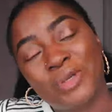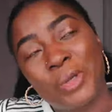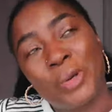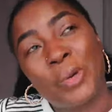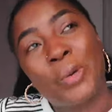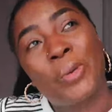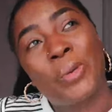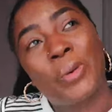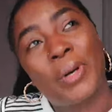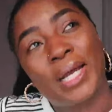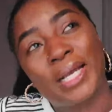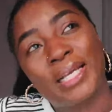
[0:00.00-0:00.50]

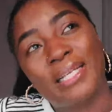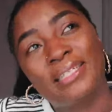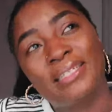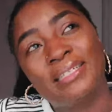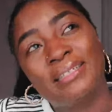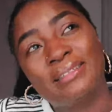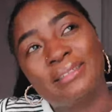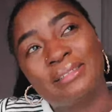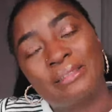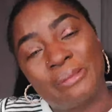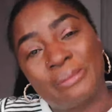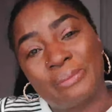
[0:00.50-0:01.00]
quite
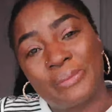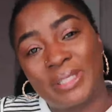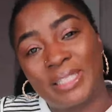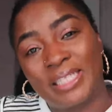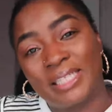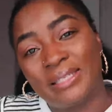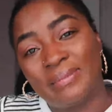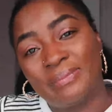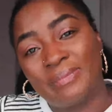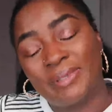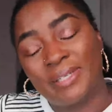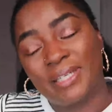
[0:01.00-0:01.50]
some
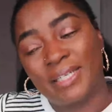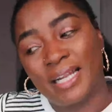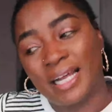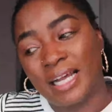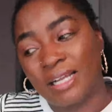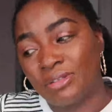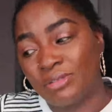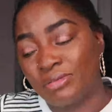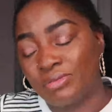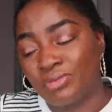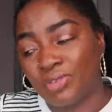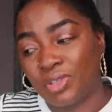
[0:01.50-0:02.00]
money, but I
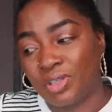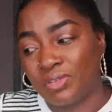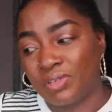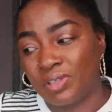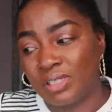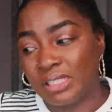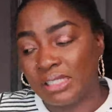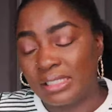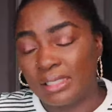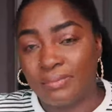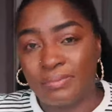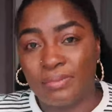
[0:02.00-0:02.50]
don't
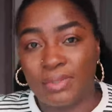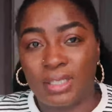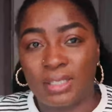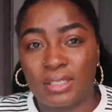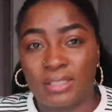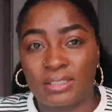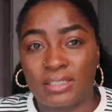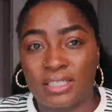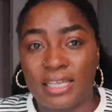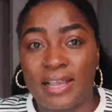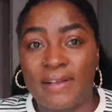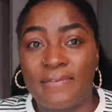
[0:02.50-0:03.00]
regret it
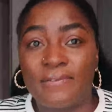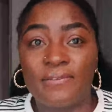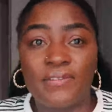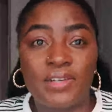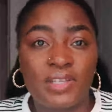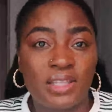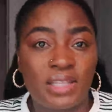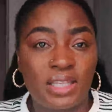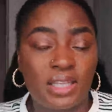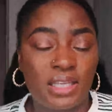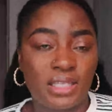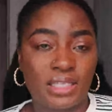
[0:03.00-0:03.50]
because
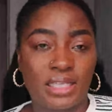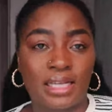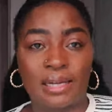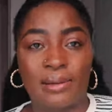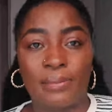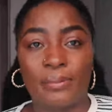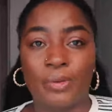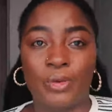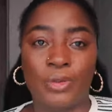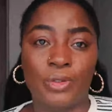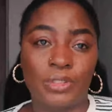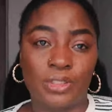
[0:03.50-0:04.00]
everything that I
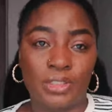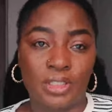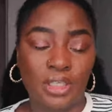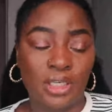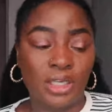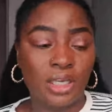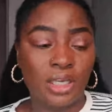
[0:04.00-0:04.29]
bought